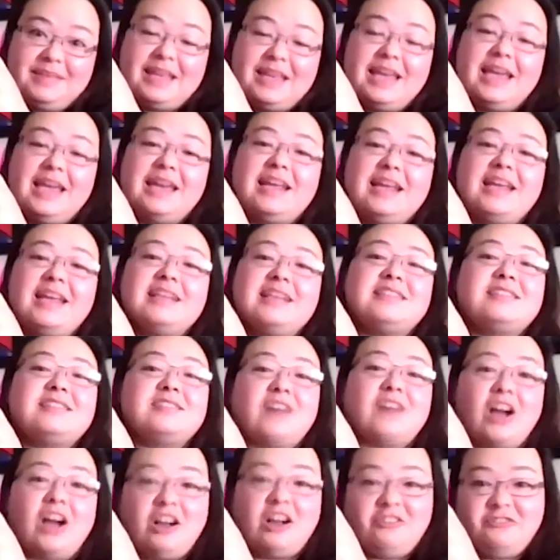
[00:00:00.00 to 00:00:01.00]
It is
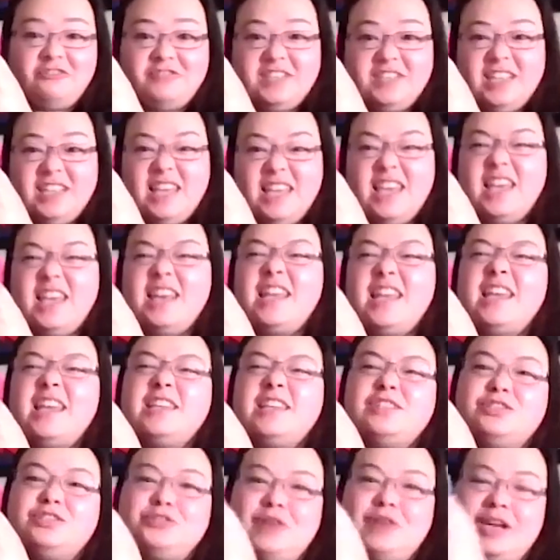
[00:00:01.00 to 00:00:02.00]
soft. It
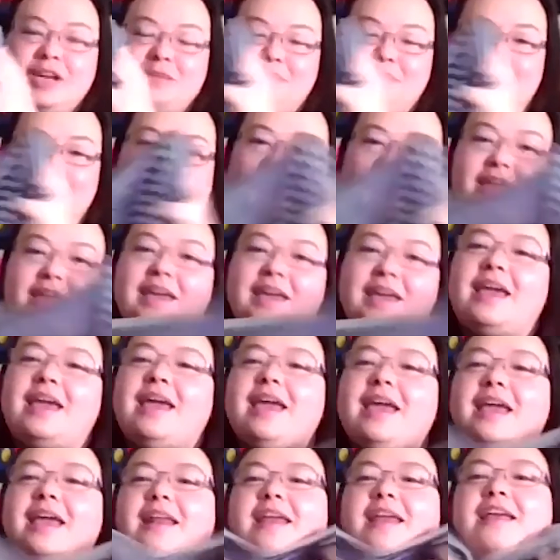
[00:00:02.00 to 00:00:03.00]
is drapey.
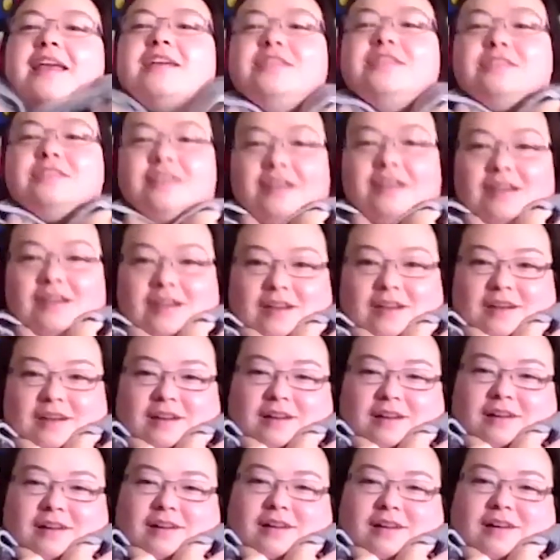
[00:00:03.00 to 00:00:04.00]
It is,
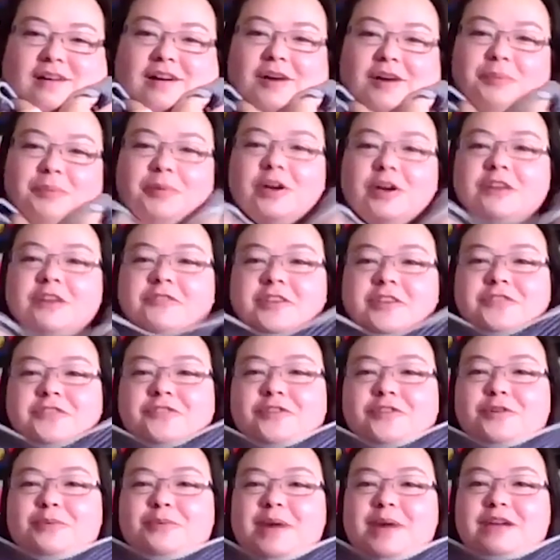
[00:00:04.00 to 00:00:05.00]
perfect
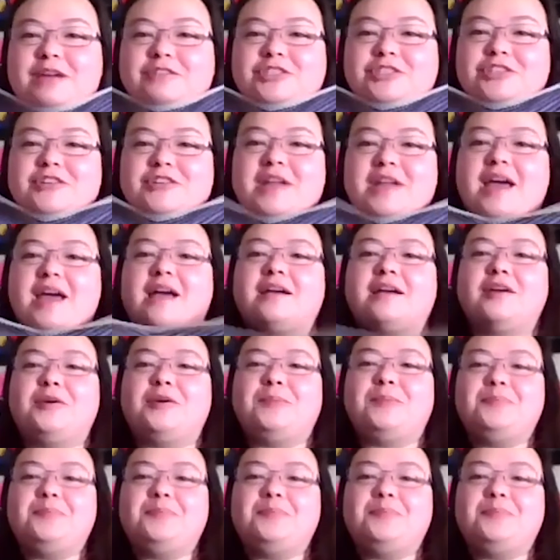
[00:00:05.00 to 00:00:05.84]
for around your neck.